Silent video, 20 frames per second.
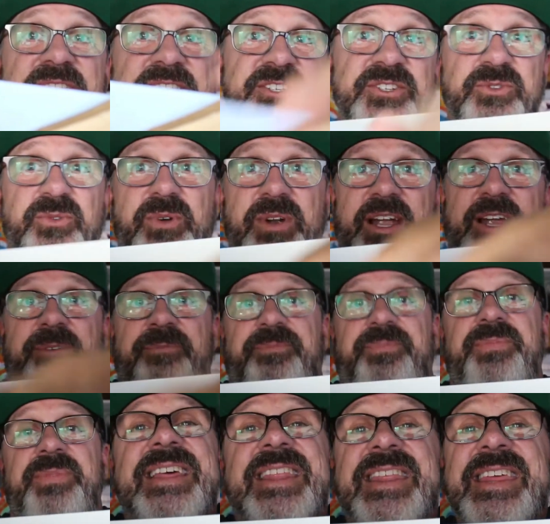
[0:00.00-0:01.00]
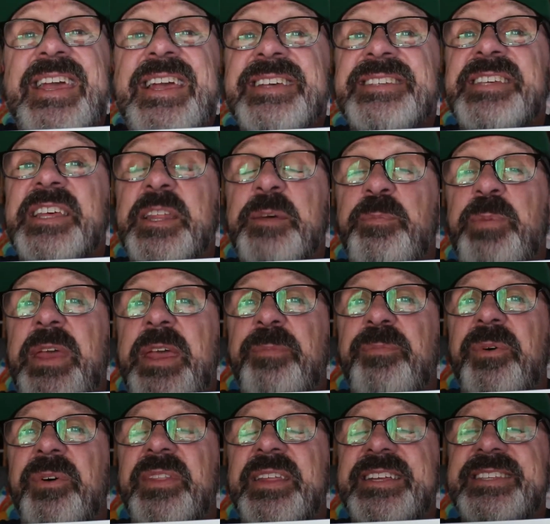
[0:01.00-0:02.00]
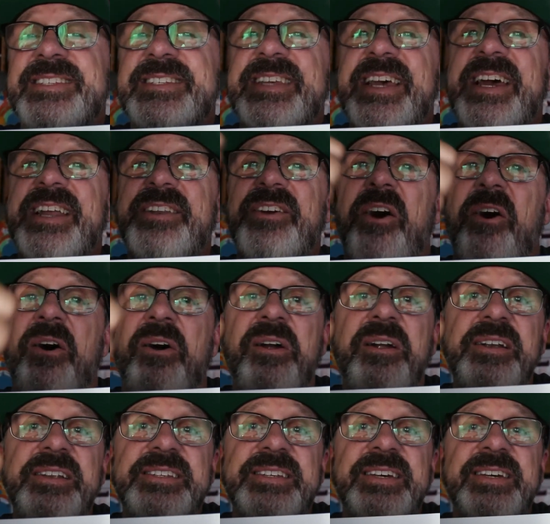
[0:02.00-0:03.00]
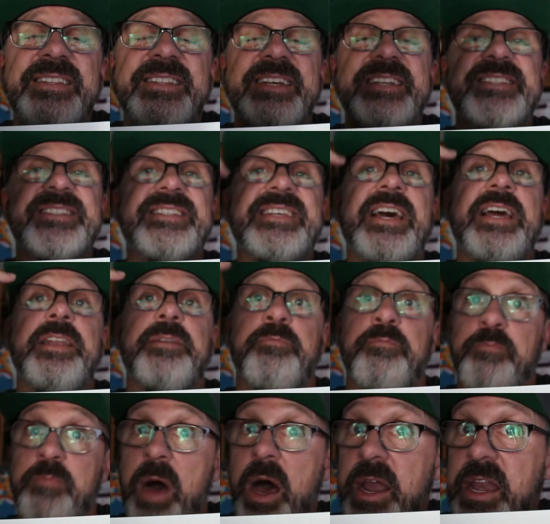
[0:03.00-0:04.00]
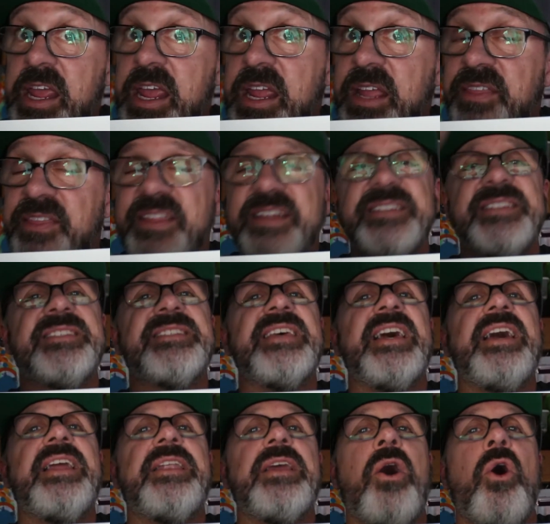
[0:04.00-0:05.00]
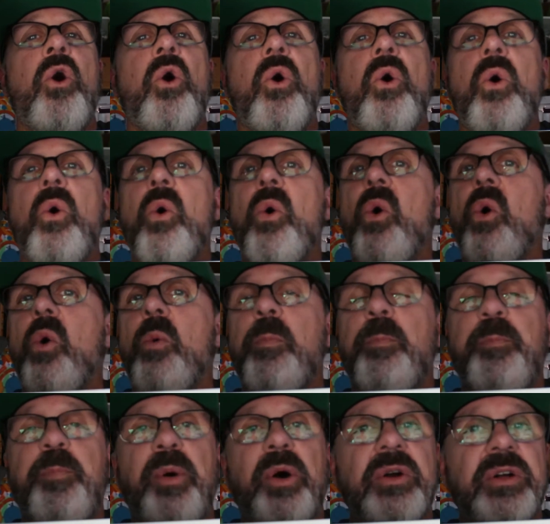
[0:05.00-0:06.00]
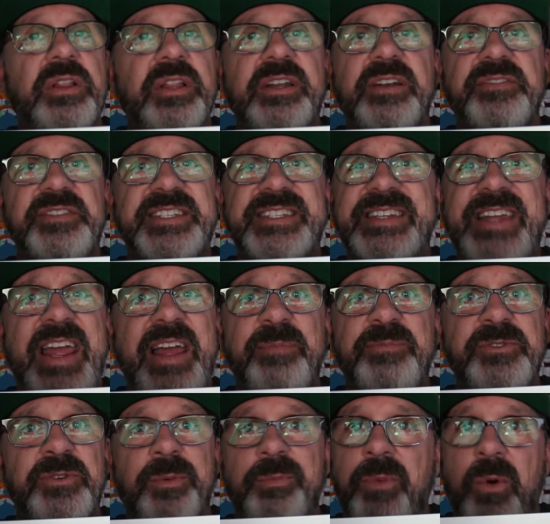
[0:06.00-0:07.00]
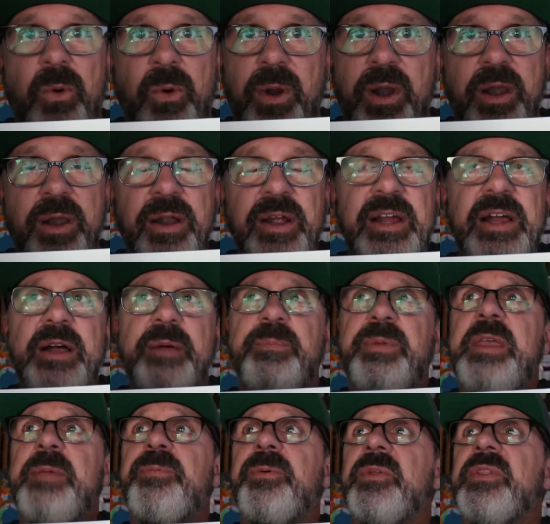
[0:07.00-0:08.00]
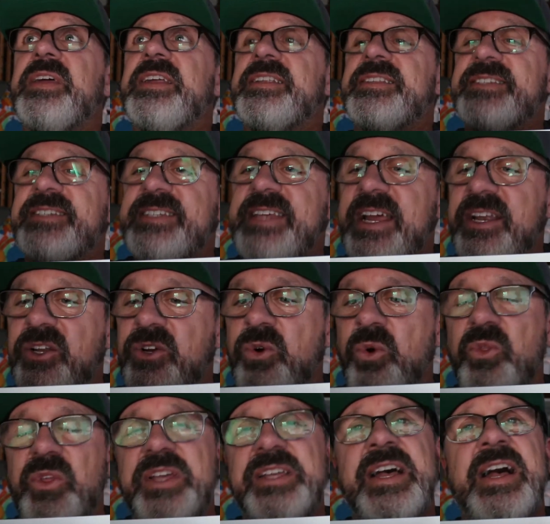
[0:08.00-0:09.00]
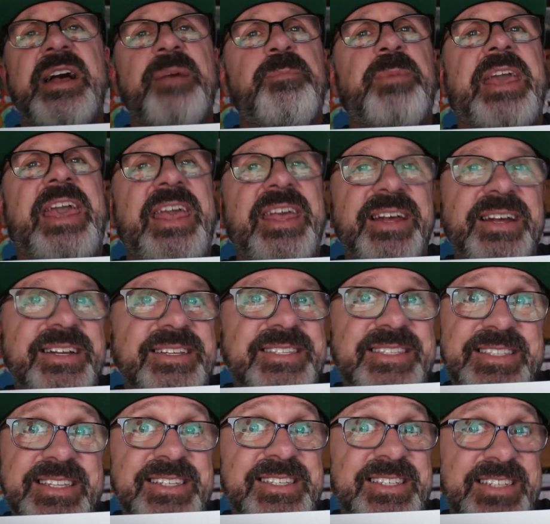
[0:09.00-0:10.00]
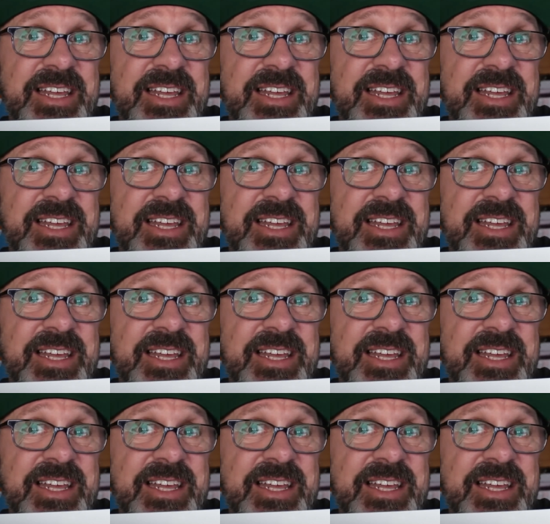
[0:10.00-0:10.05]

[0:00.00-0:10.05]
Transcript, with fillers: of the story. These are the people that sent art, that sent money, that sent a whole booklet of stamps or more. People that sent cool things, kids that